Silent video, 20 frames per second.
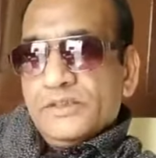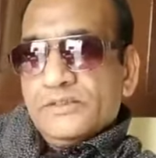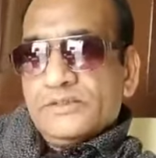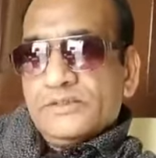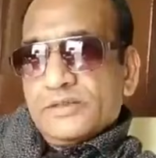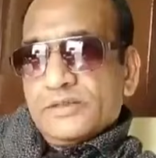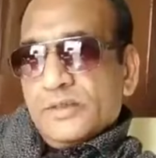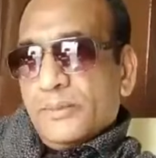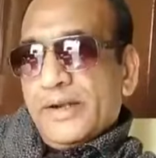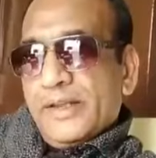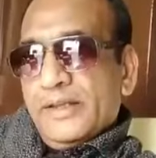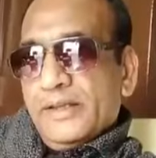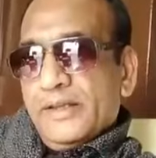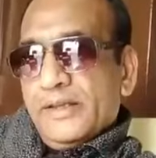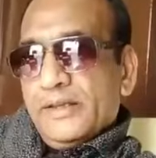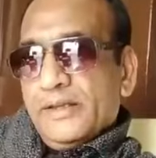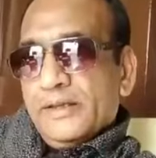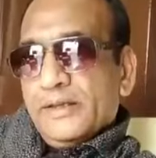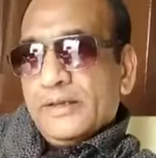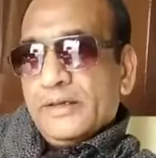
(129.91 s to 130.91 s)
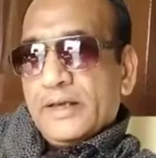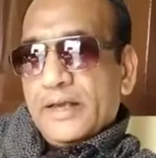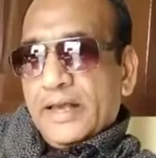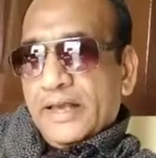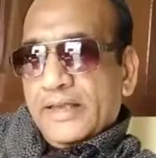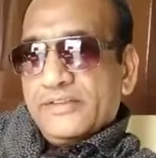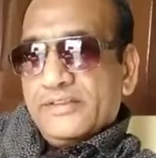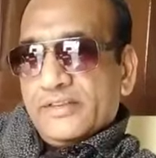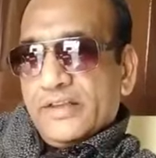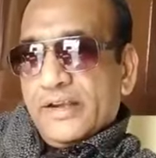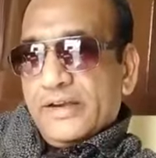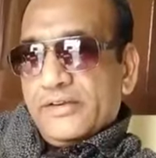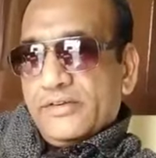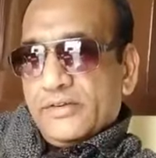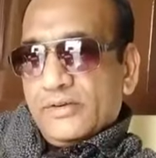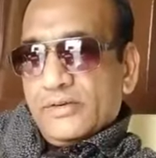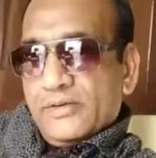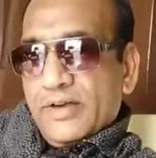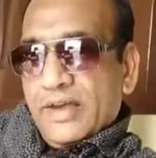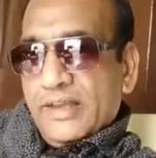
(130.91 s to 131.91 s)
somebody has said
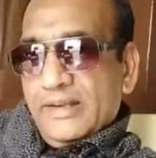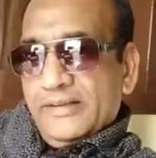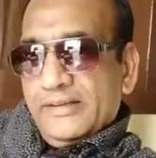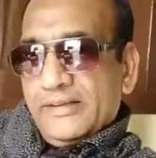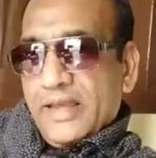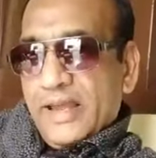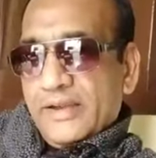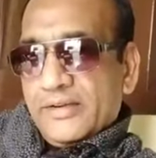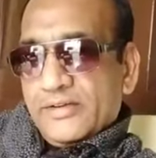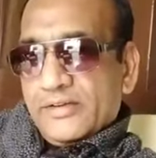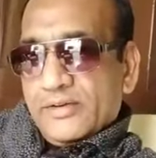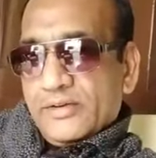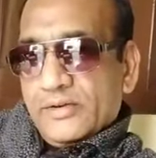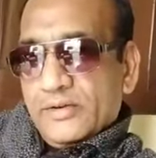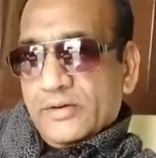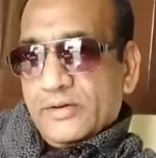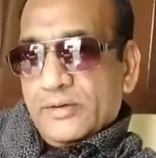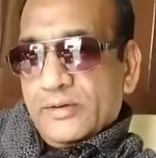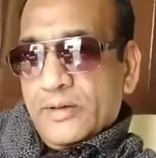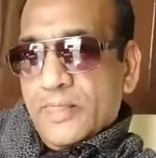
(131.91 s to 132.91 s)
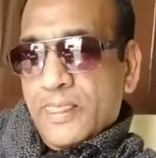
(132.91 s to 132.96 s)
uh, well that uh,